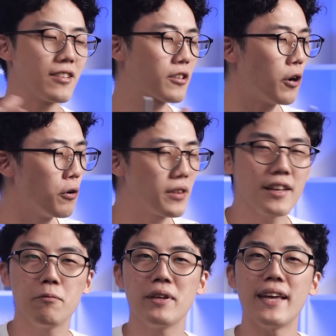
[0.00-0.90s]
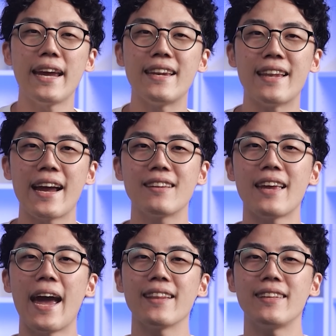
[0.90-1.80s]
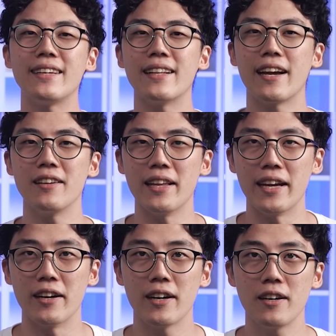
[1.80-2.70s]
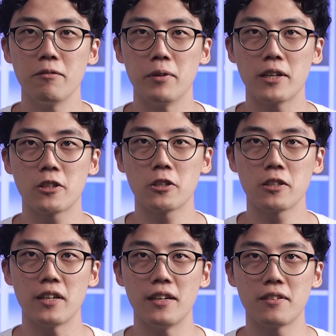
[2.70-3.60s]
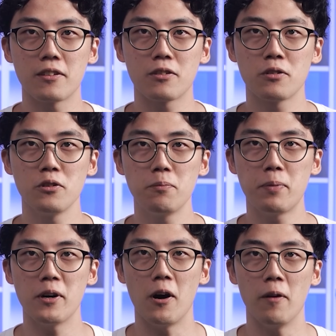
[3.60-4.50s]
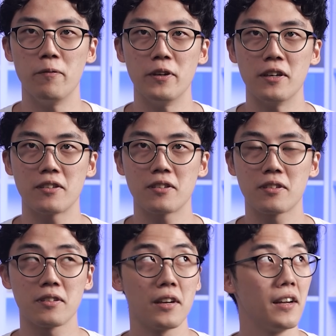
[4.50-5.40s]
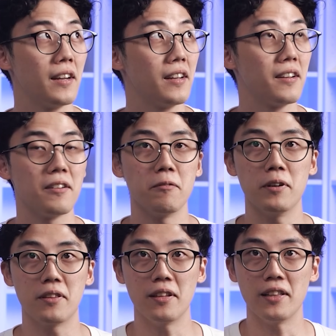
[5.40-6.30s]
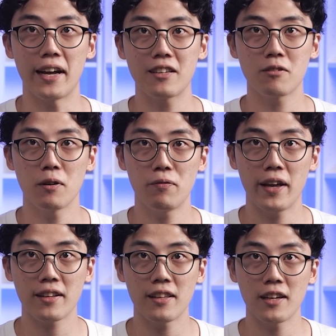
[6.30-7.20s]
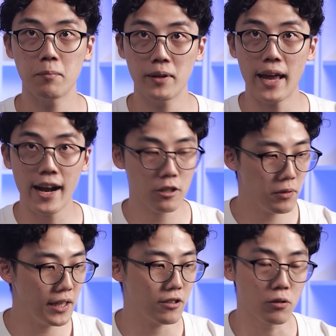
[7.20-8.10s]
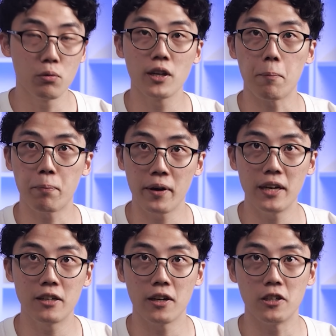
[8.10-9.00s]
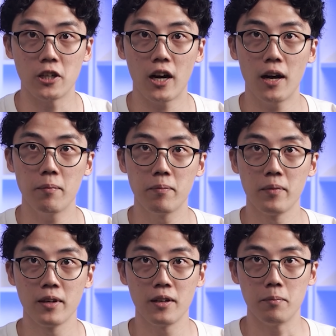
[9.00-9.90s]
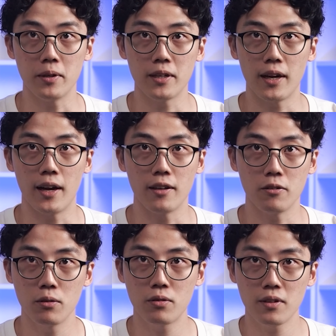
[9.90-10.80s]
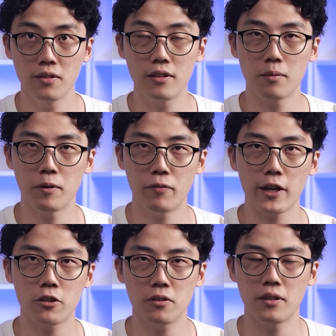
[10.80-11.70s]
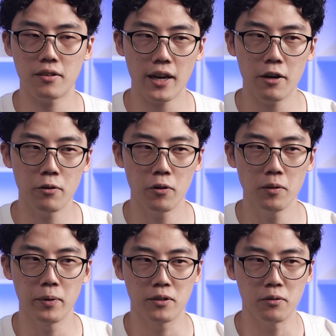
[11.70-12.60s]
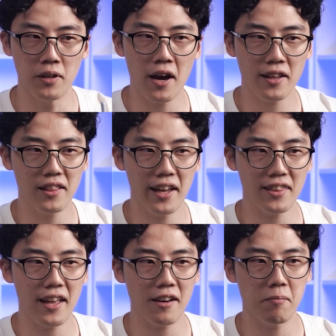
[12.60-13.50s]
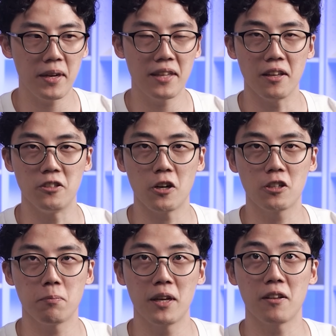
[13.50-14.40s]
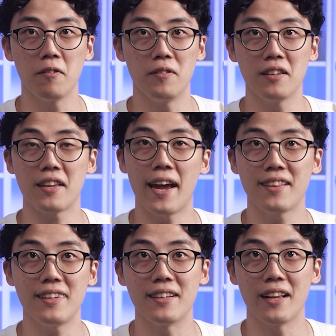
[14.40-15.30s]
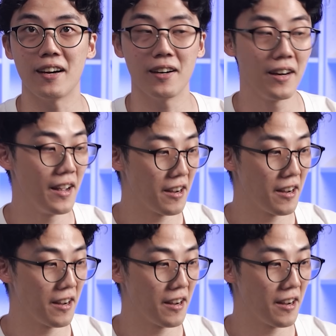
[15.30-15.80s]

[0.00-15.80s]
is coated with a nice anti-glare layer, which isn't super obvious with the lights reflecting, but actually it's doing a pretty good job. But yeah, you do still see some reflections in this A-roll, but do not let that be the judgment of this anti-glare